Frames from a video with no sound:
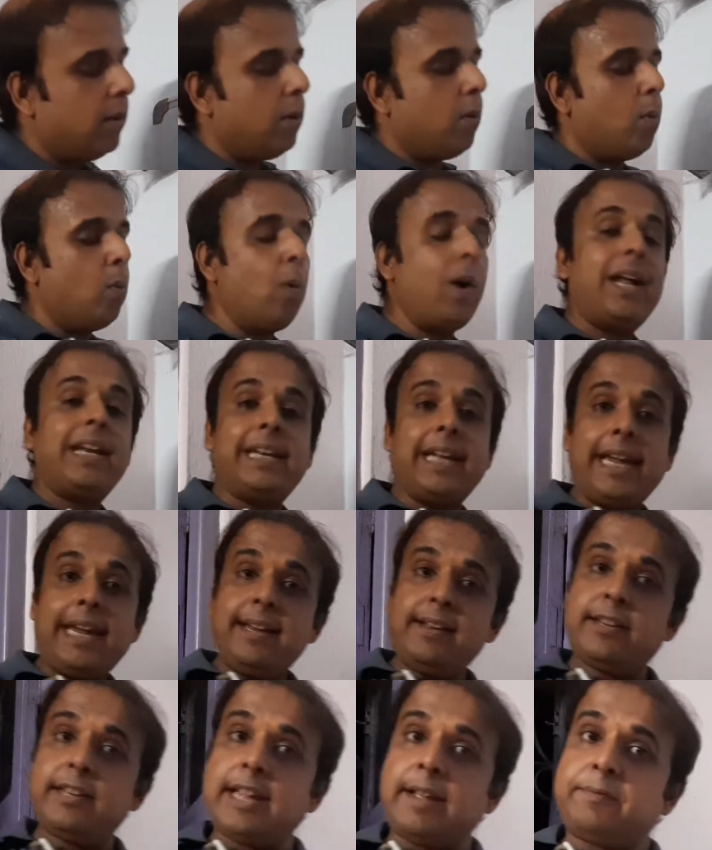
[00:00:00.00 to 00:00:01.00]

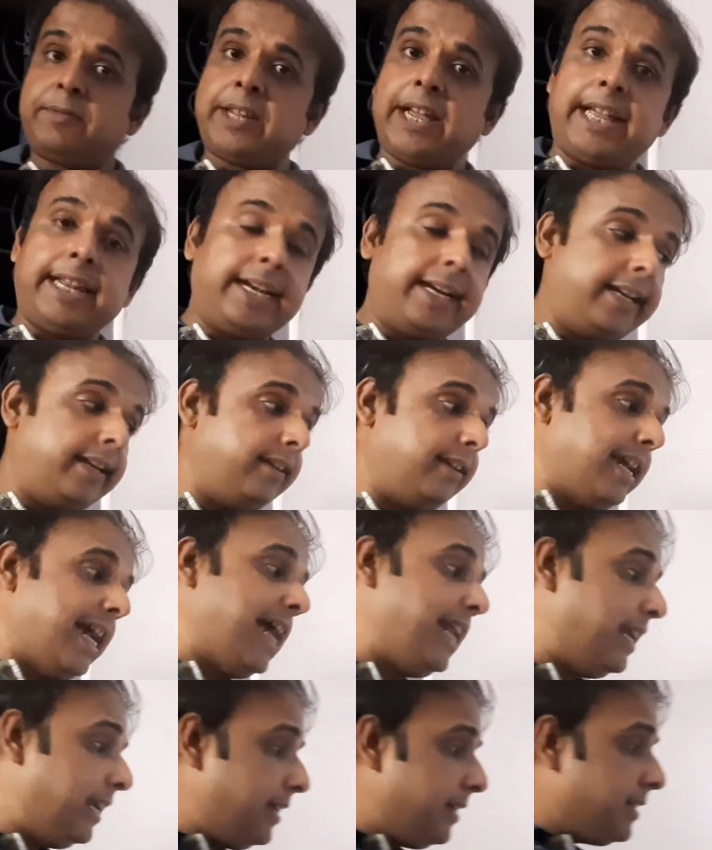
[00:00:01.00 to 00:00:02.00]
1,8-naphthyridine.
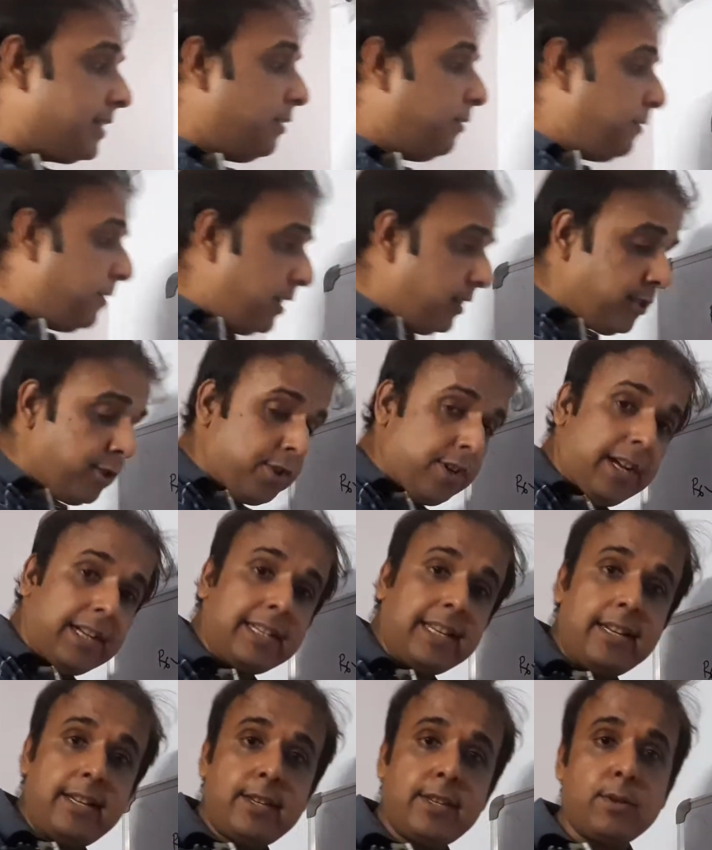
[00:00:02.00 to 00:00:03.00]
And it is the first drug
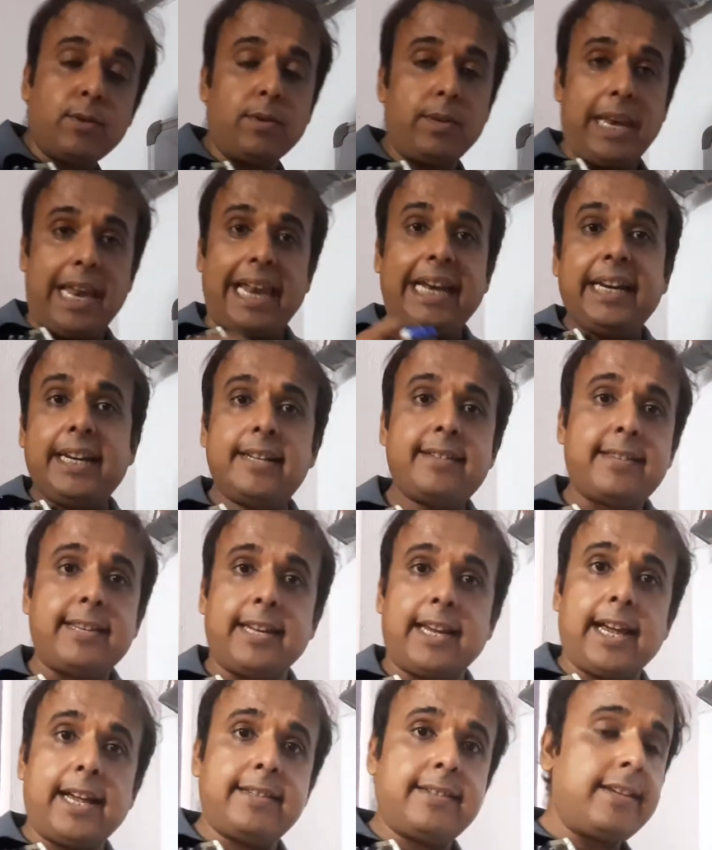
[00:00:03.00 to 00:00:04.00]
that is nalidixic
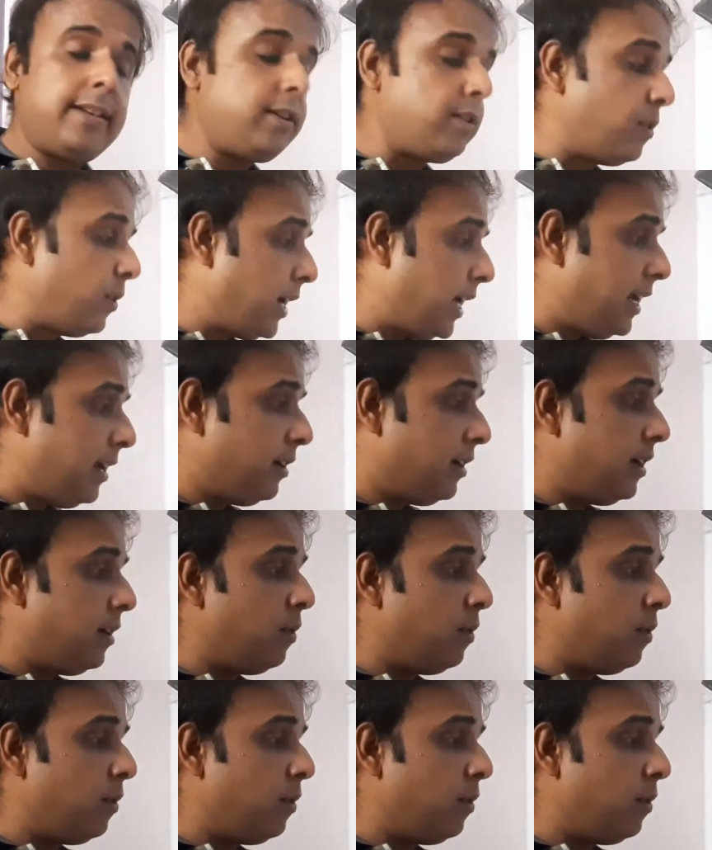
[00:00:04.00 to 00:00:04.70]
acid, okay,